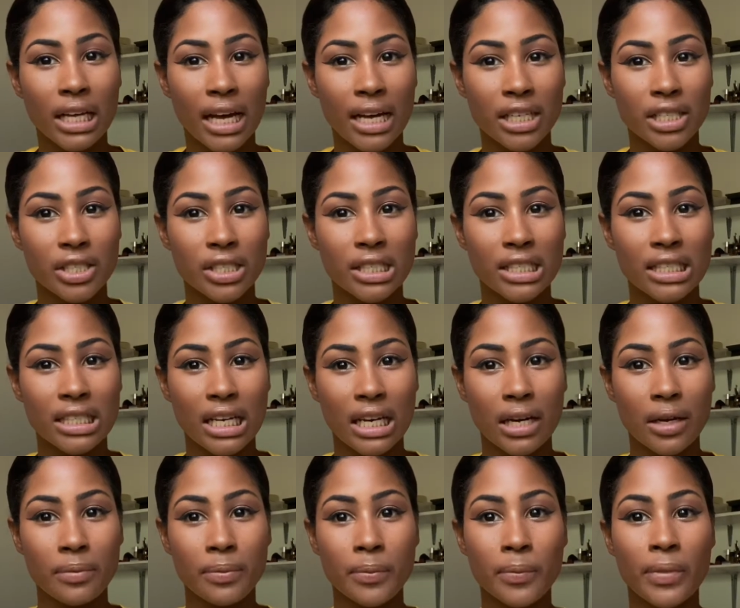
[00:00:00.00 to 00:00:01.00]
I should
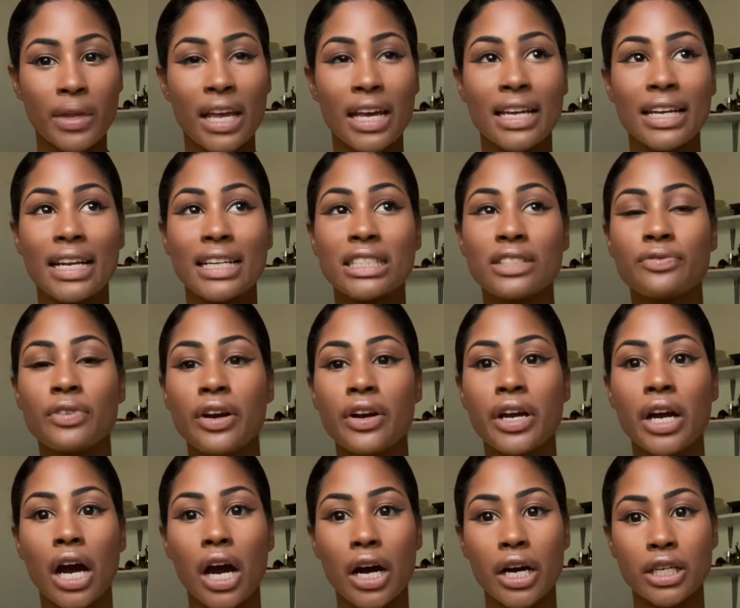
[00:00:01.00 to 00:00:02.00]
say. That's very
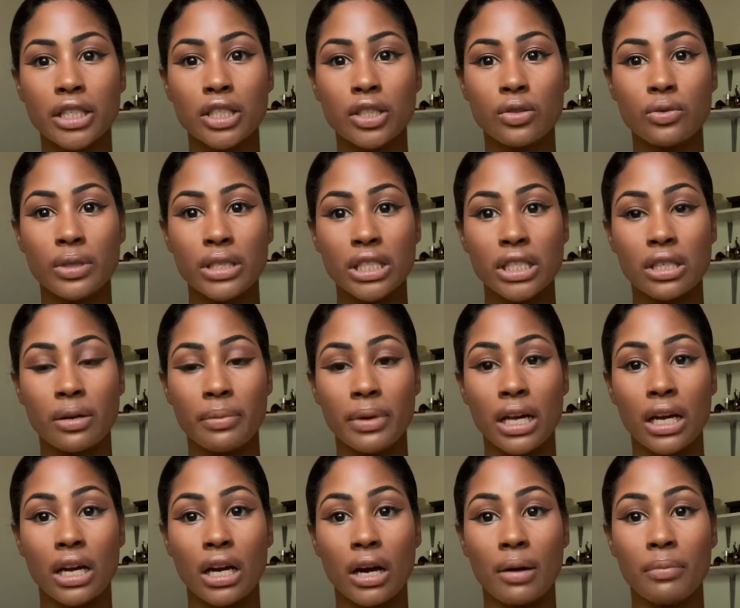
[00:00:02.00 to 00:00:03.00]
hard to do in
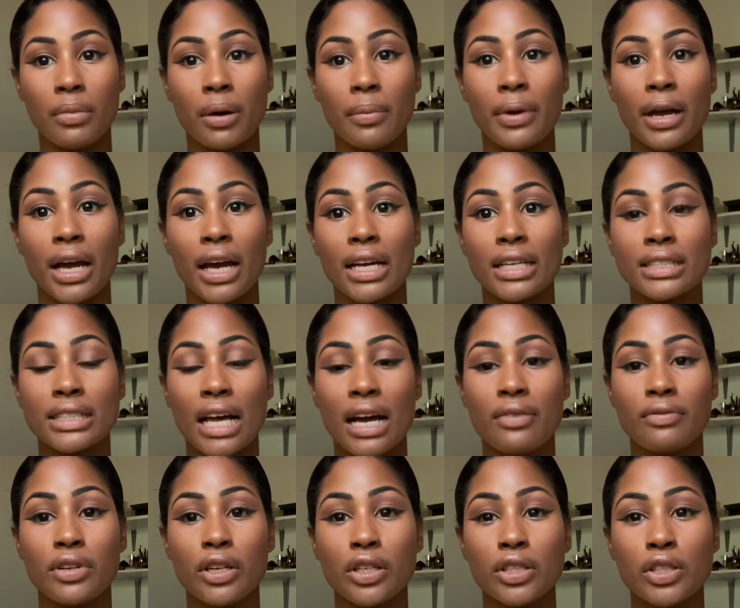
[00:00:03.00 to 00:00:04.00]
Jamaica, but because
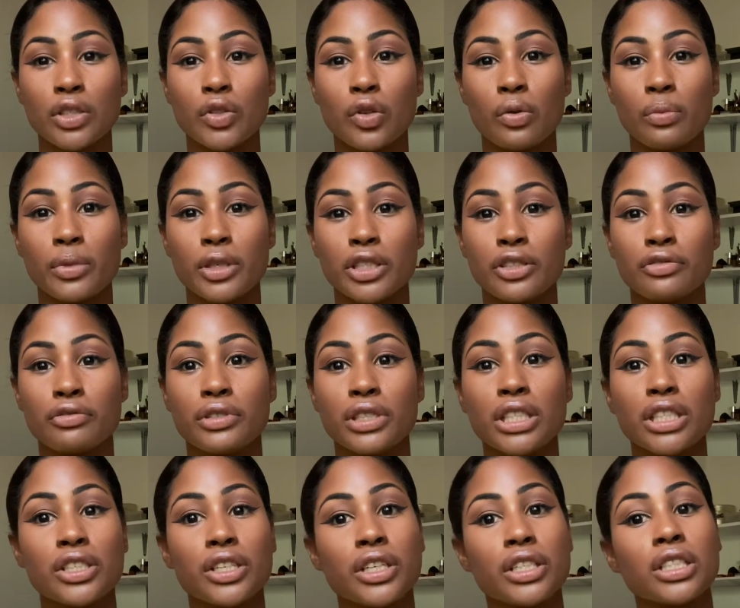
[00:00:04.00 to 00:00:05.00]
I've done so much
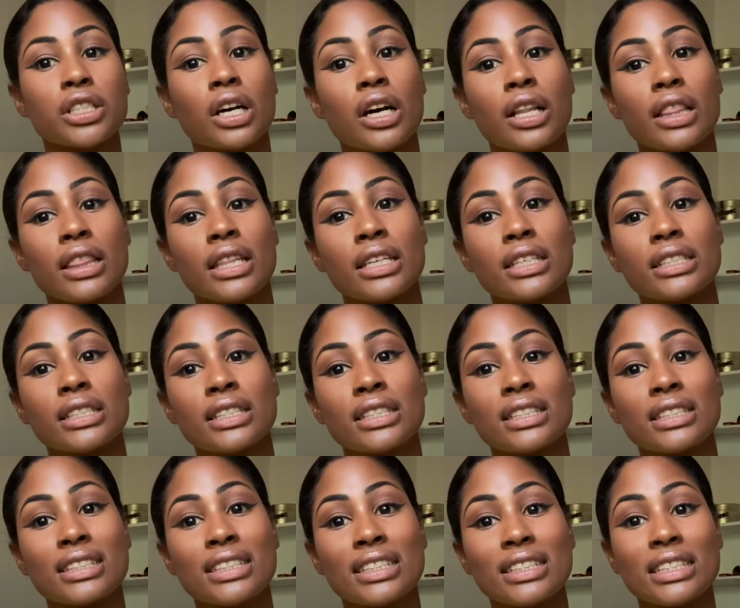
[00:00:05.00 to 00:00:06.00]
research on this
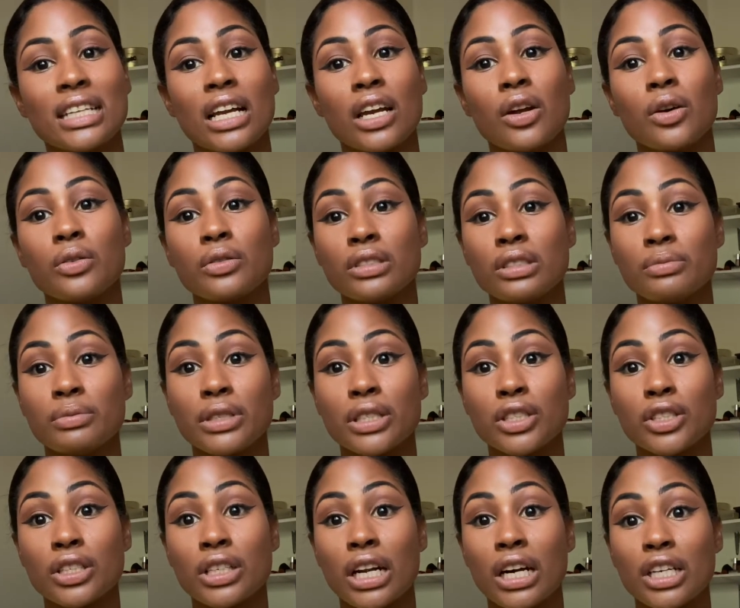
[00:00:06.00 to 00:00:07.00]
allows me
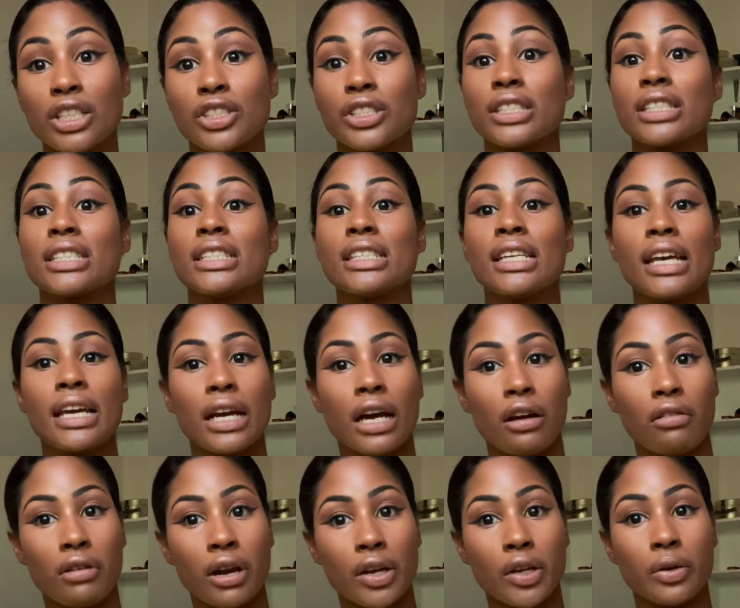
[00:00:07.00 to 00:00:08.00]
to not just take a
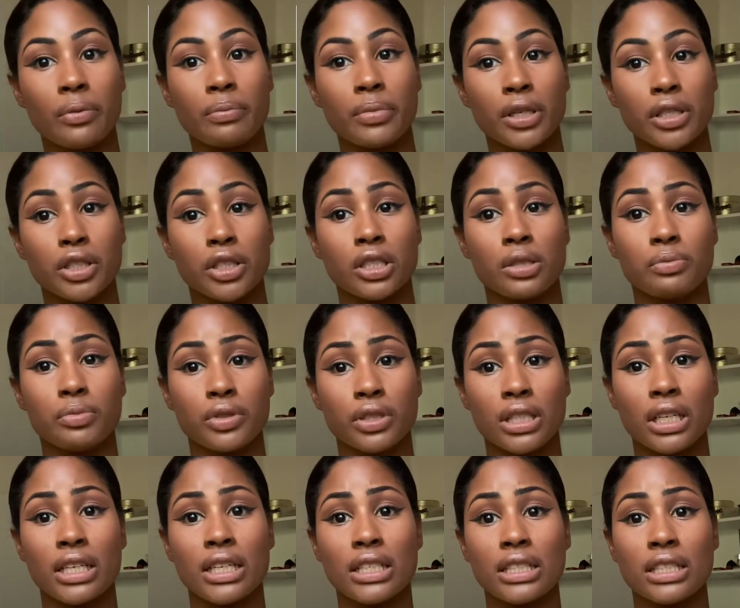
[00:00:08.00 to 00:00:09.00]
random picture to put
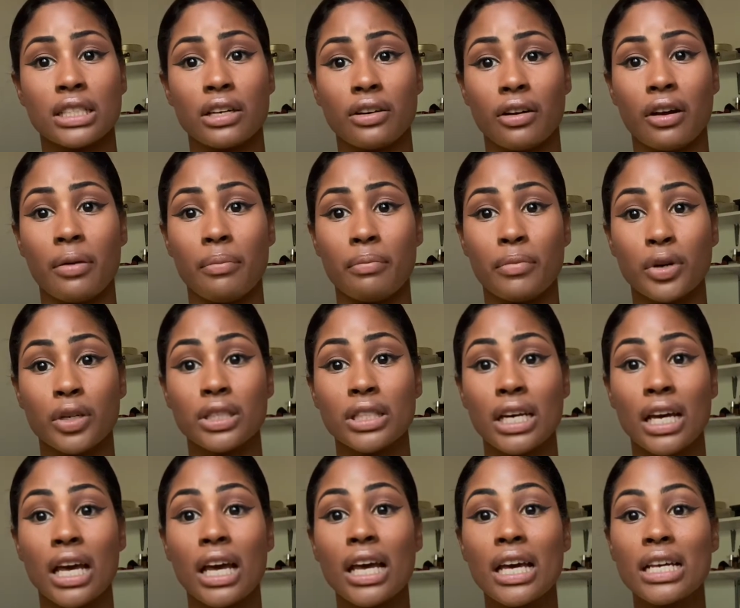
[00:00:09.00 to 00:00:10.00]
on Instagram, but
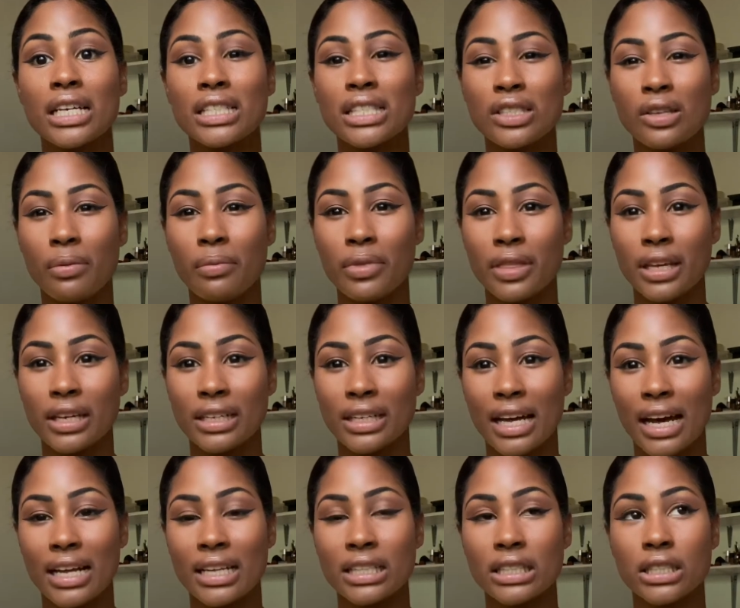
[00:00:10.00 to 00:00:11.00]
something
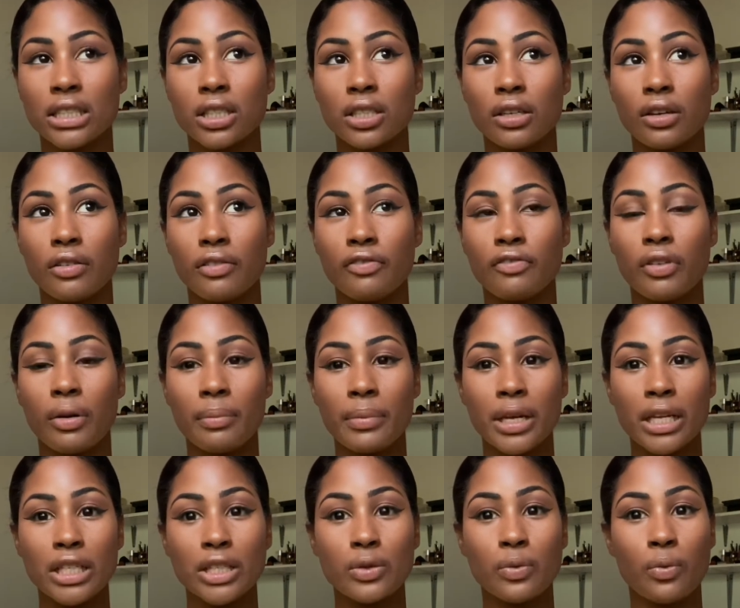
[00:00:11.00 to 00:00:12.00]
that for
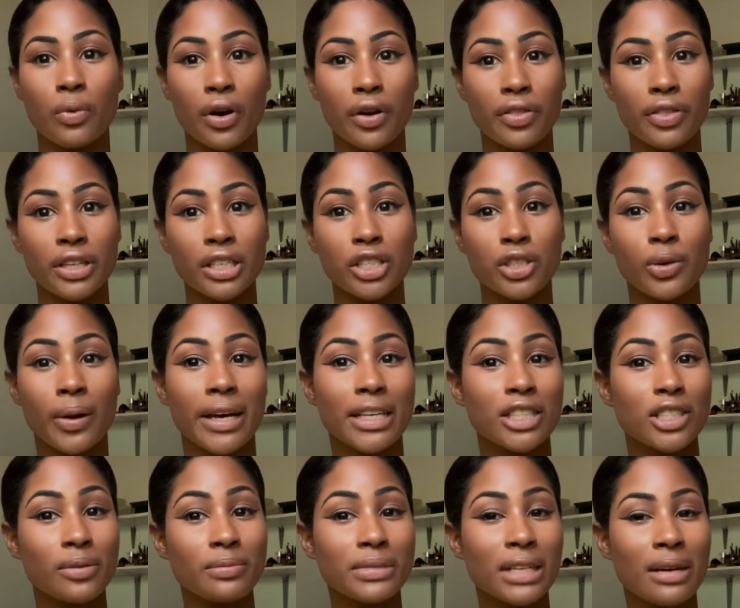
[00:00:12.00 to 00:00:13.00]
me is worth it. So
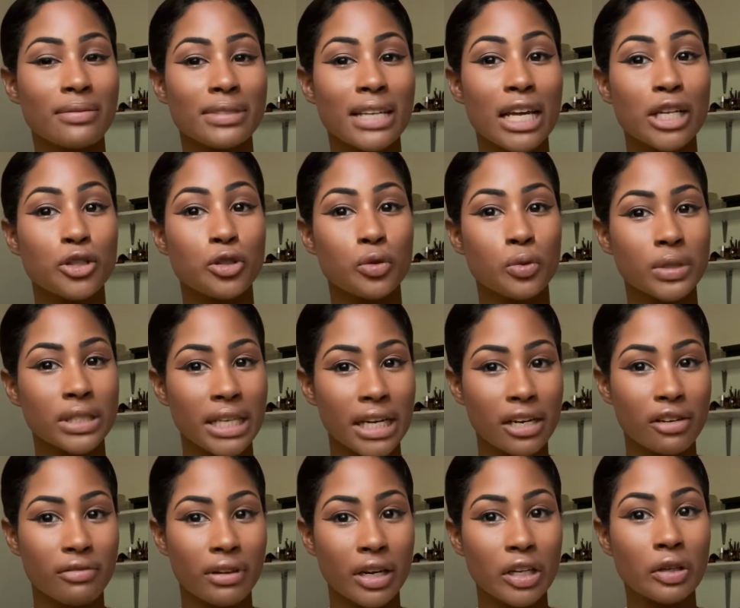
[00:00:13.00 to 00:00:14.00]
sometimes I do take
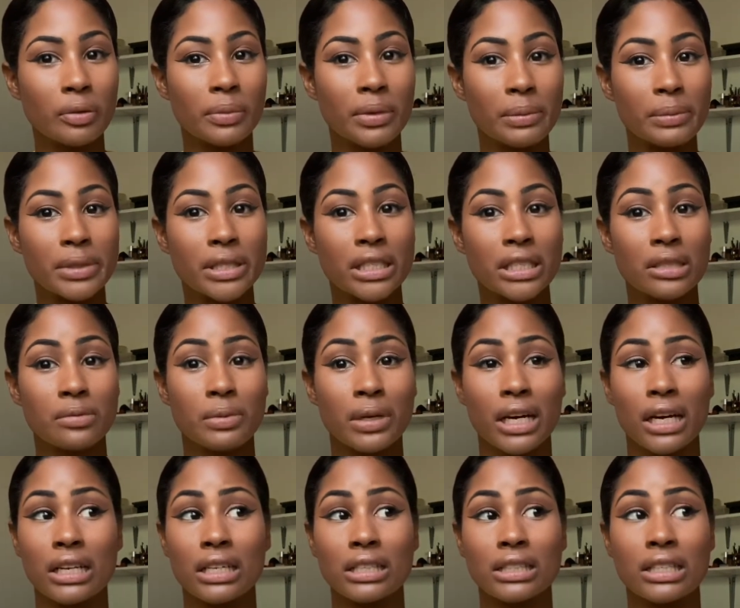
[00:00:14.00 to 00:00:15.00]
random images
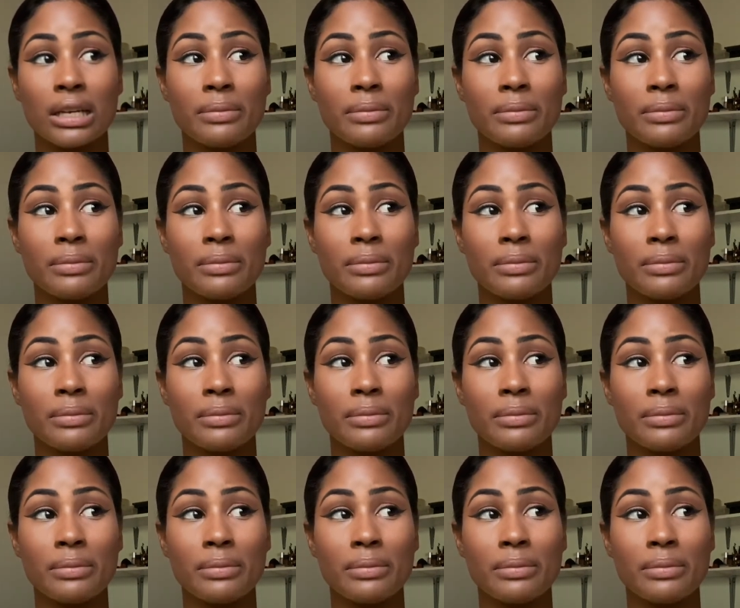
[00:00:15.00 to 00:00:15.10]
because